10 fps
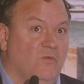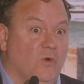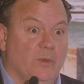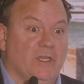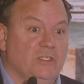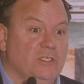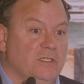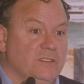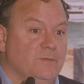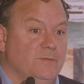formulation
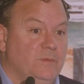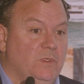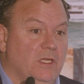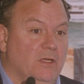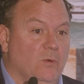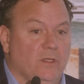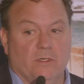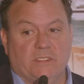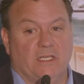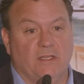is, you know,
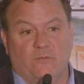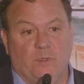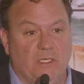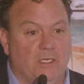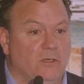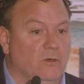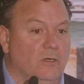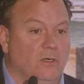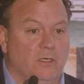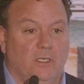whether it's LFP
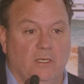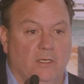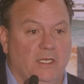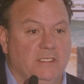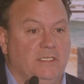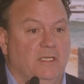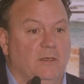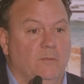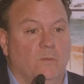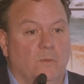or, you know,
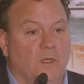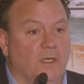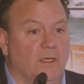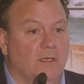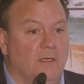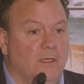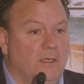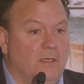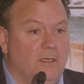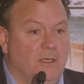NCM,
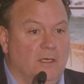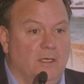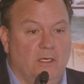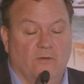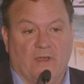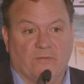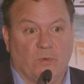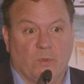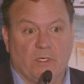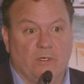511 or
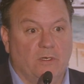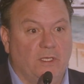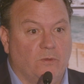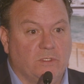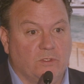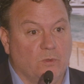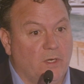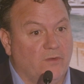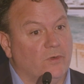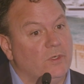832 or
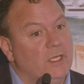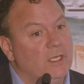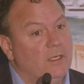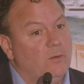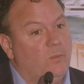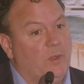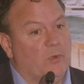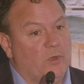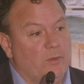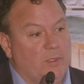whatever.
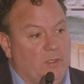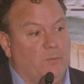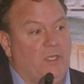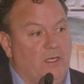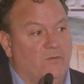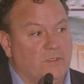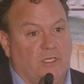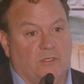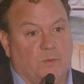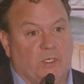People are going to be competing for
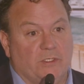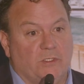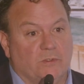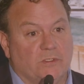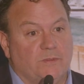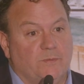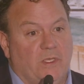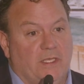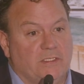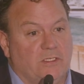scarce molecules.
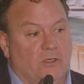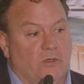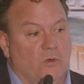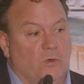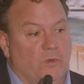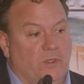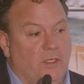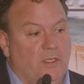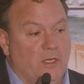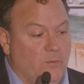And so,
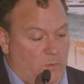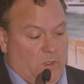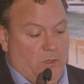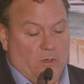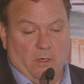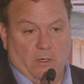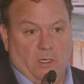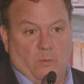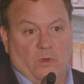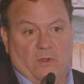you know, there are a
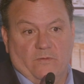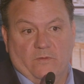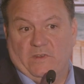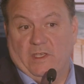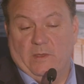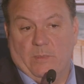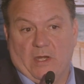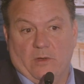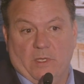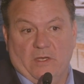number of, say,
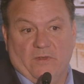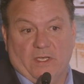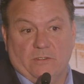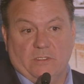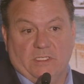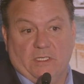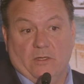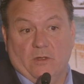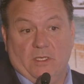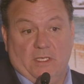battery manufacturers and
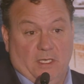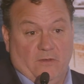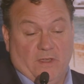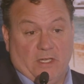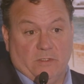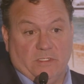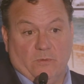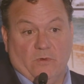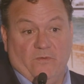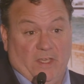gigafactories
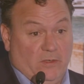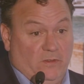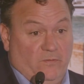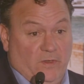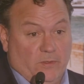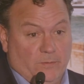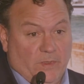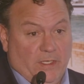that will fail to fill.